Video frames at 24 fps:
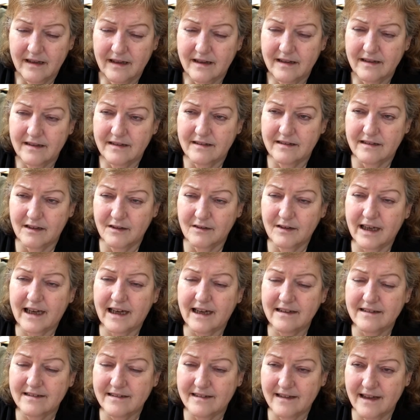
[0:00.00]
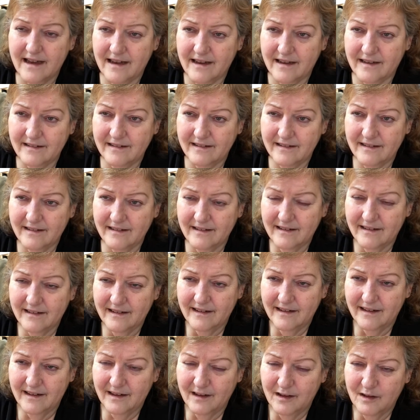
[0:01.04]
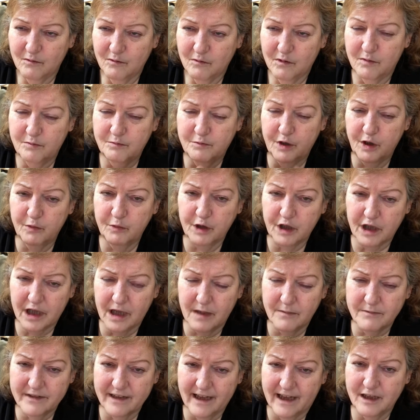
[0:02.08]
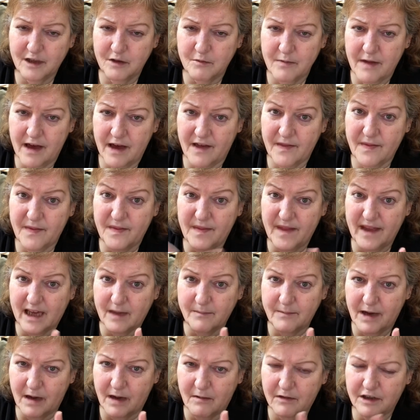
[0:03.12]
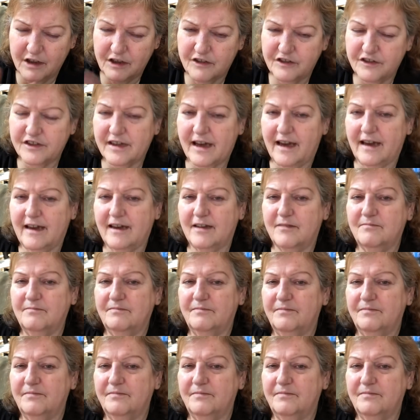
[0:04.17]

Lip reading: So, like I said, when boomer comes out of your mouth, think about what you're saying.